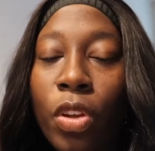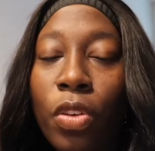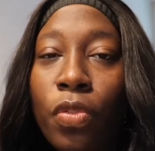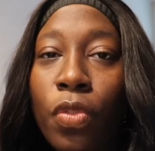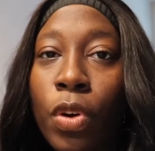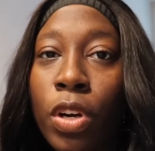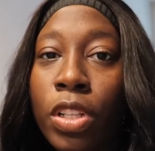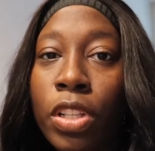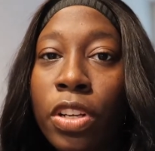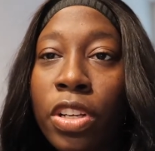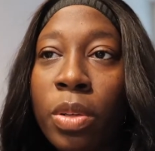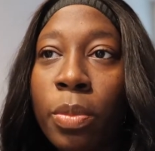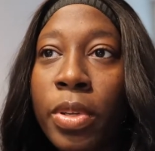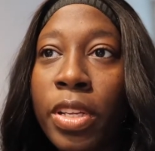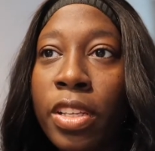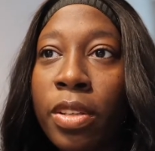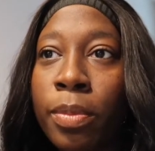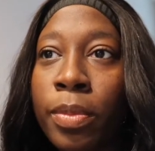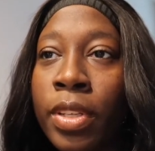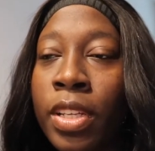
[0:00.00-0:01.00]
4:30
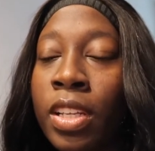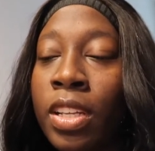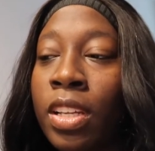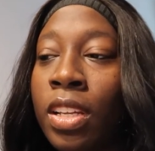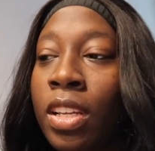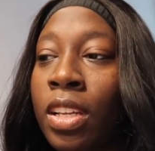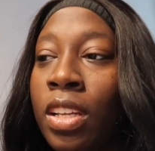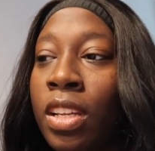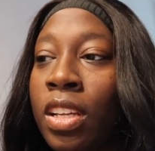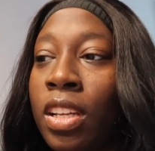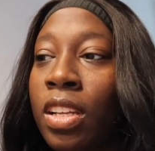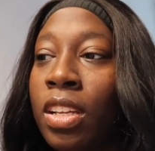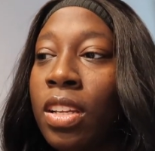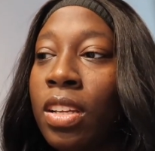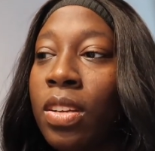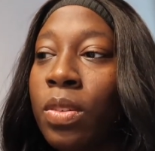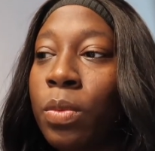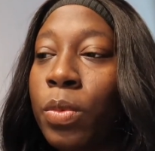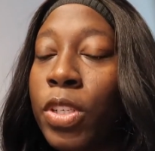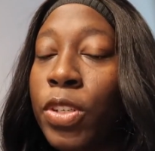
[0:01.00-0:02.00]
p.m.,
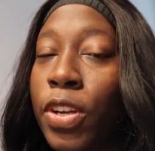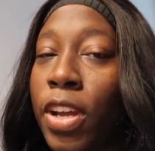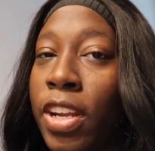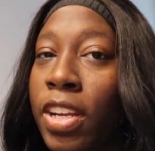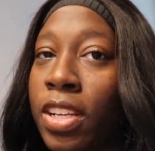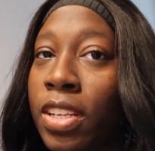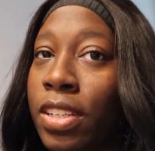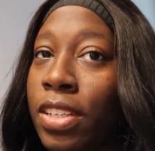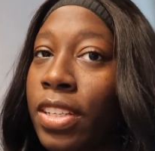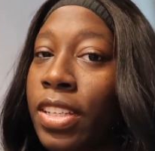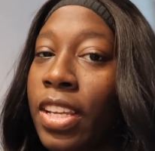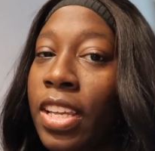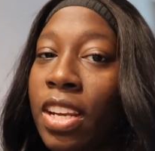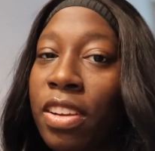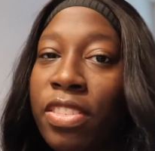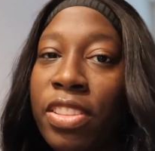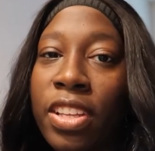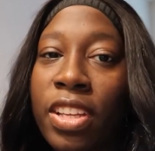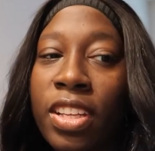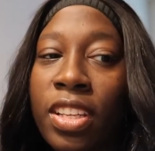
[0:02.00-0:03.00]
we're trying to get
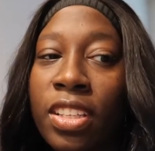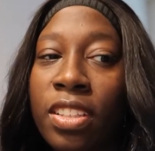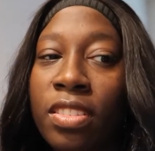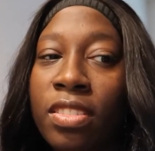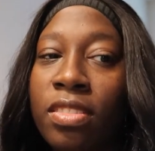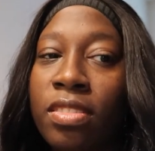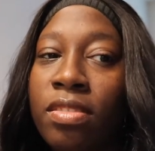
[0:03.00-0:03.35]
everything